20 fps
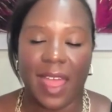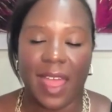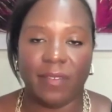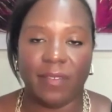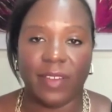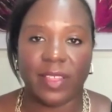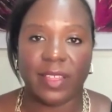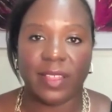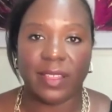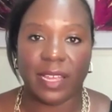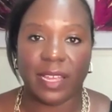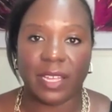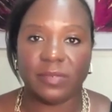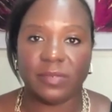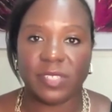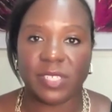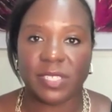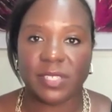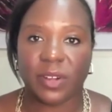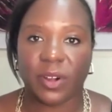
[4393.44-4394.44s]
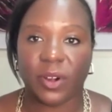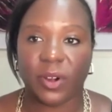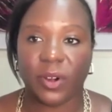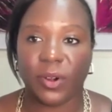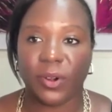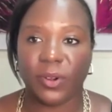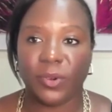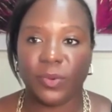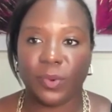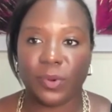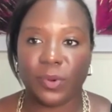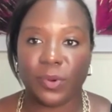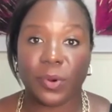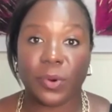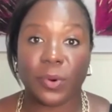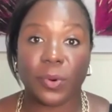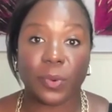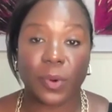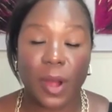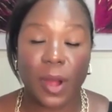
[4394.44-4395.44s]
everything that you just heard will
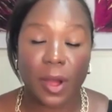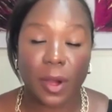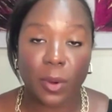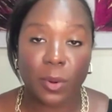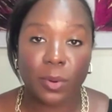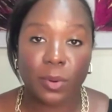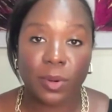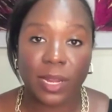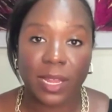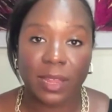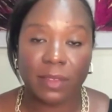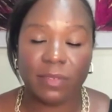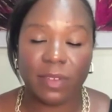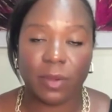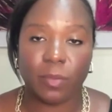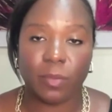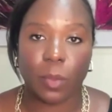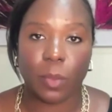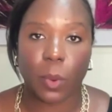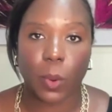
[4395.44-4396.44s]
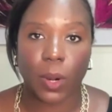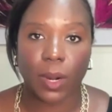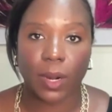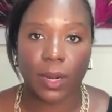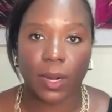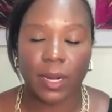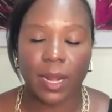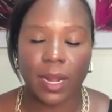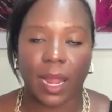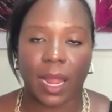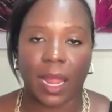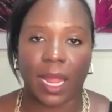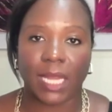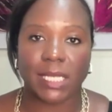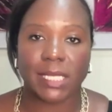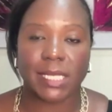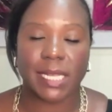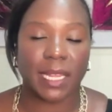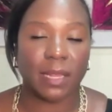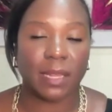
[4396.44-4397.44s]
grow even more
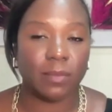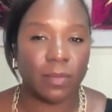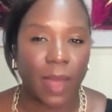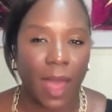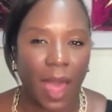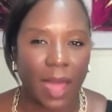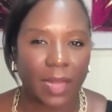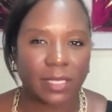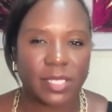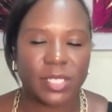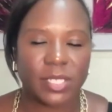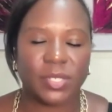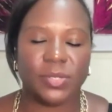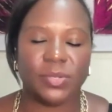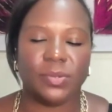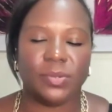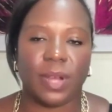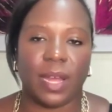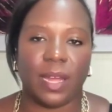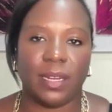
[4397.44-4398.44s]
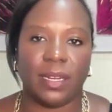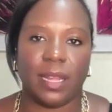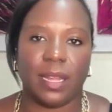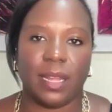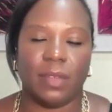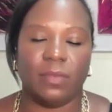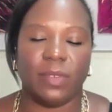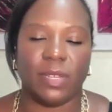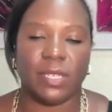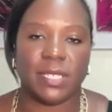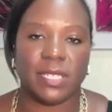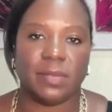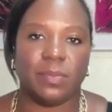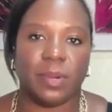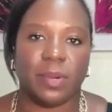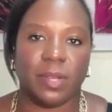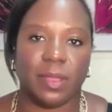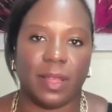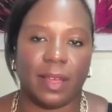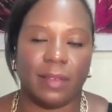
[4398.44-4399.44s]
and impact you at an even
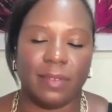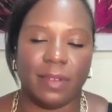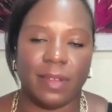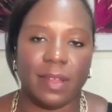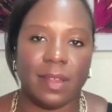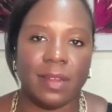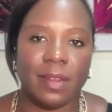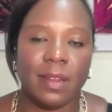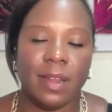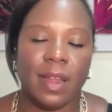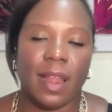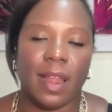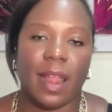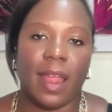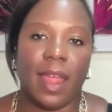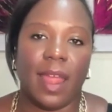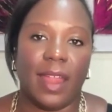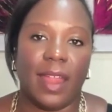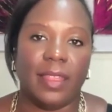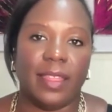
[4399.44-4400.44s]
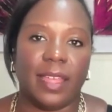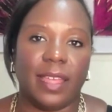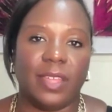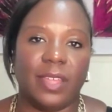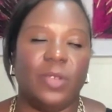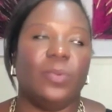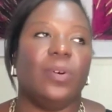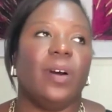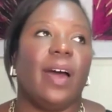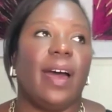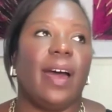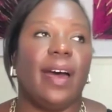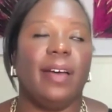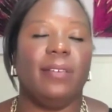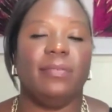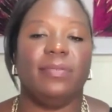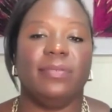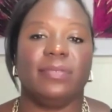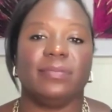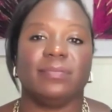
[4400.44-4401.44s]
deeper level, and that you will
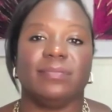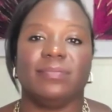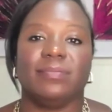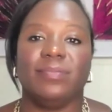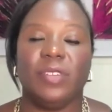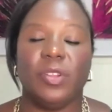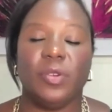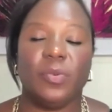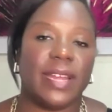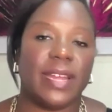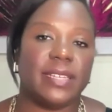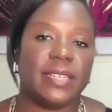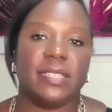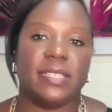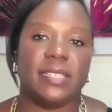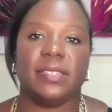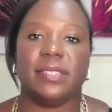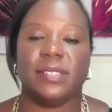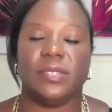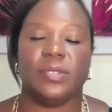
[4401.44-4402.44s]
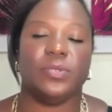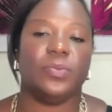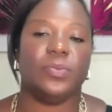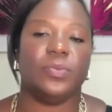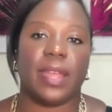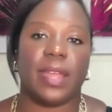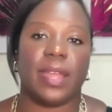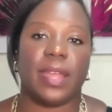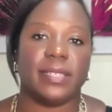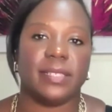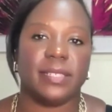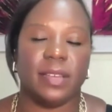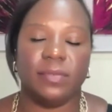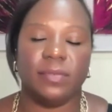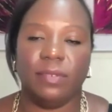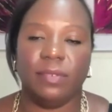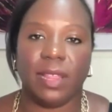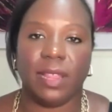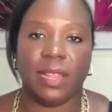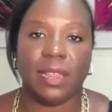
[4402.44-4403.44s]
have new ideas, new ways
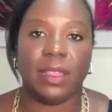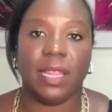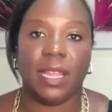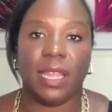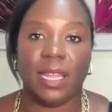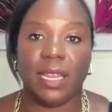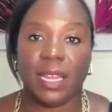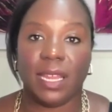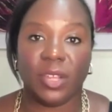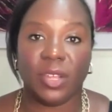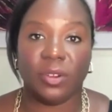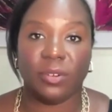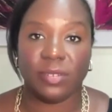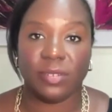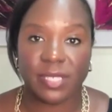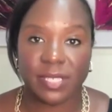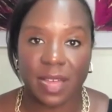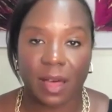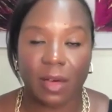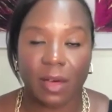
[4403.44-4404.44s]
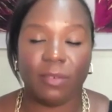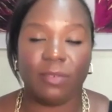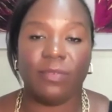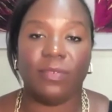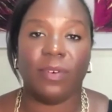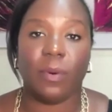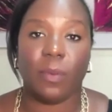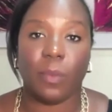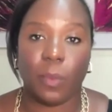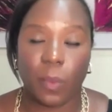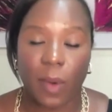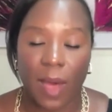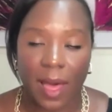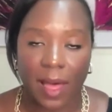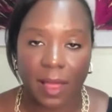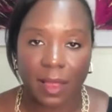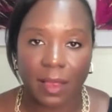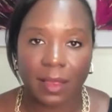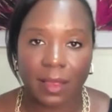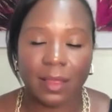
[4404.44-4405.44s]
of really leading yourself
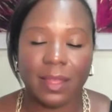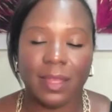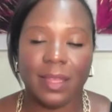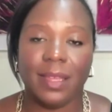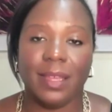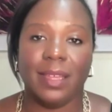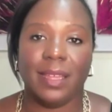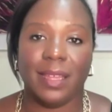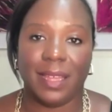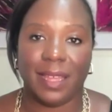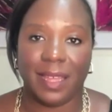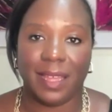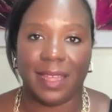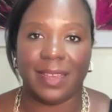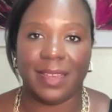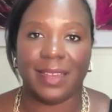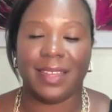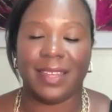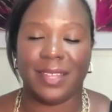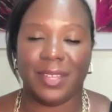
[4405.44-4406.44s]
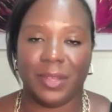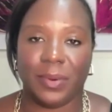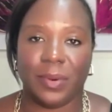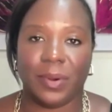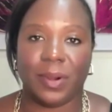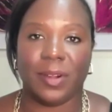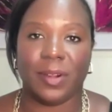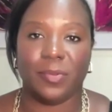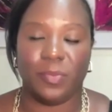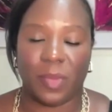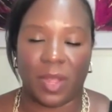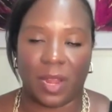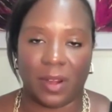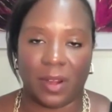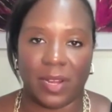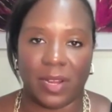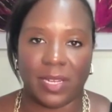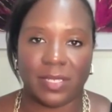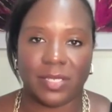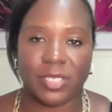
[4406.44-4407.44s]
well in your
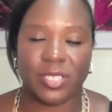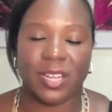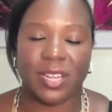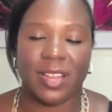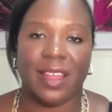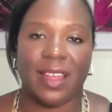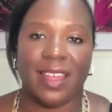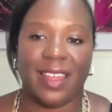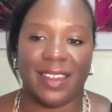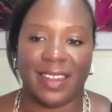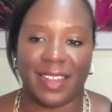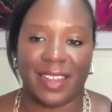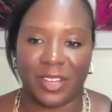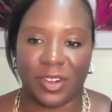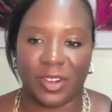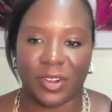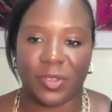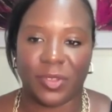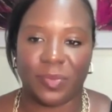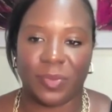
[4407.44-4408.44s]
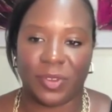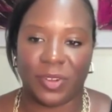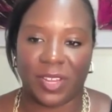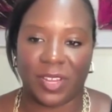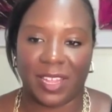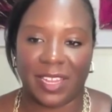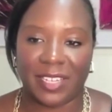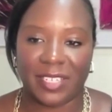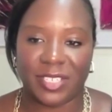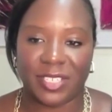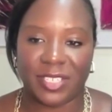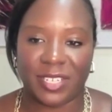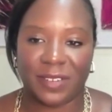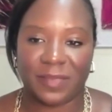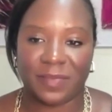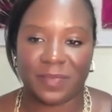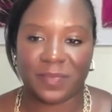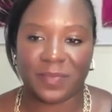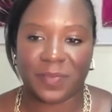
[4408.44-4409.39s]
marriage and in your communication.